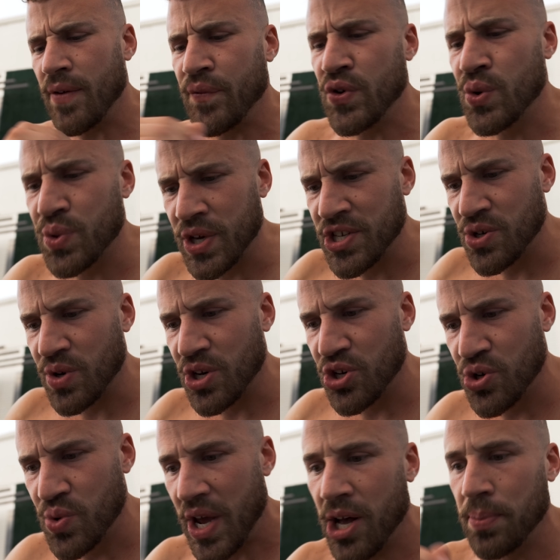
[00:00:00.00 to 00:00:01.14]
And a few things you can
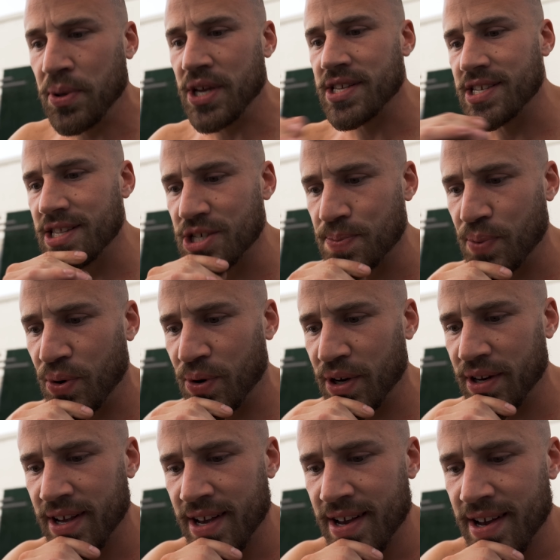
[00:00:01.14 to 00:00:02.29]
do to help get to this
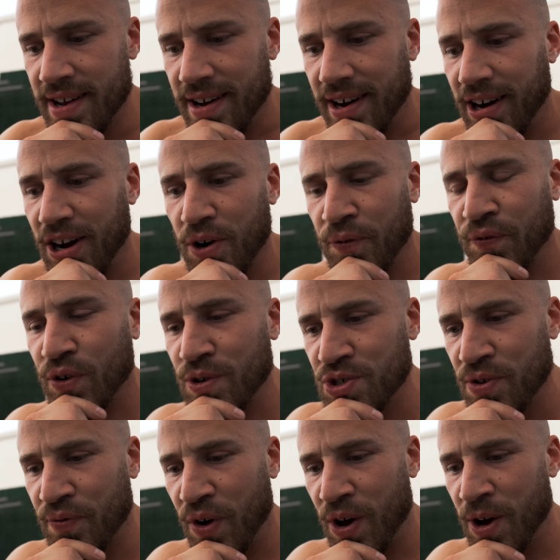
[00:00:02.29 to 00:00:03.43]
point are, first
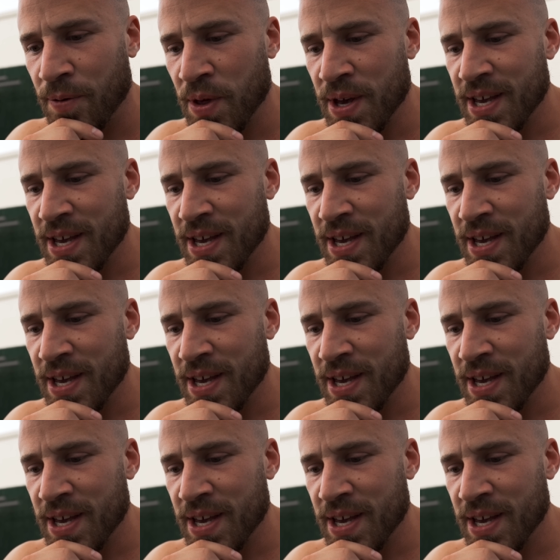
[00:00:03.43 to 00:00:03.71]
of all,